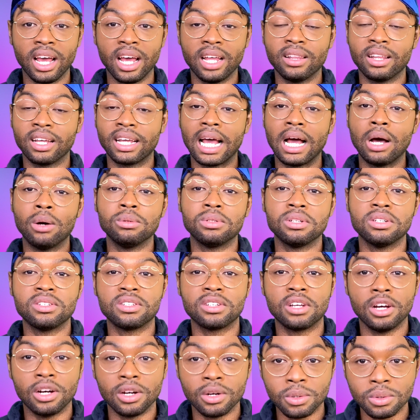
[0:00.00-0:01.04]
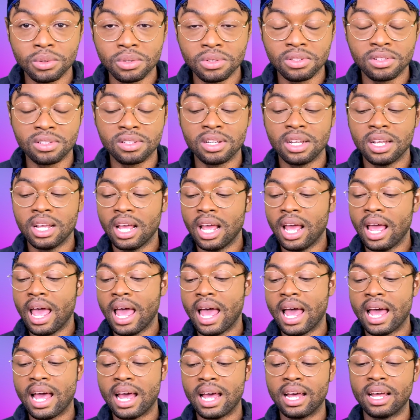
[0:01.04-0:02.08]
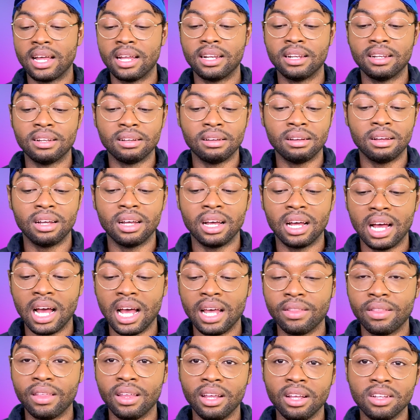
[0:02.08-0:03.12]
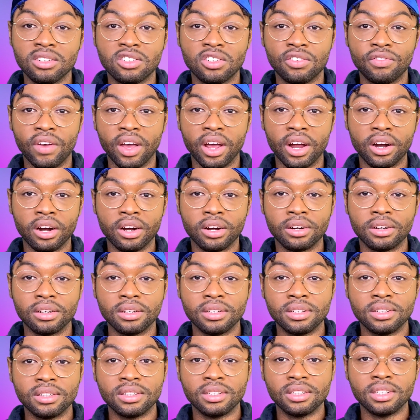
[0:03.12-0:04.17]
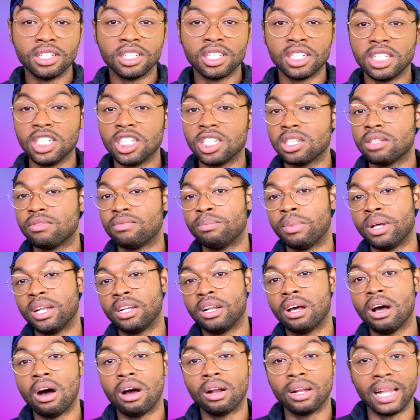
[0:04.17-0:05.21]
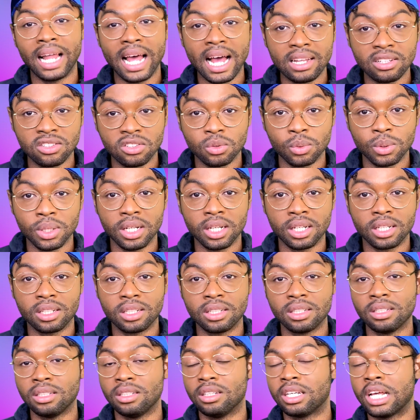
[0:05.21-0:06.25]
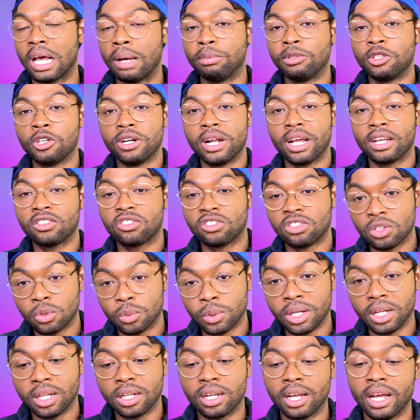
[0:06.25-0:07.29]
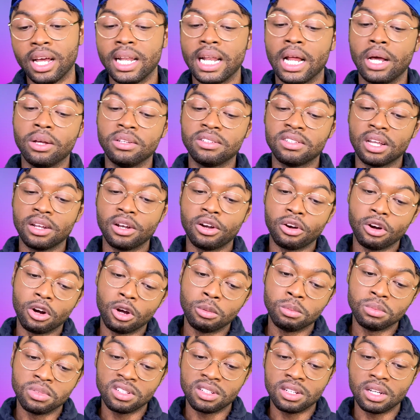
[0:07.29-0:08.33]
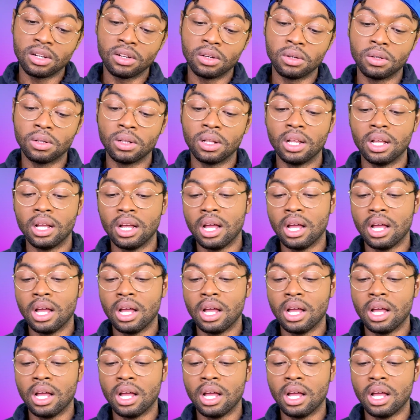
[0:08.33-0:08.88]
and the Countess goes, and I think it's fair. She should have been gone last week. You kept her an extra week and now you send her home still.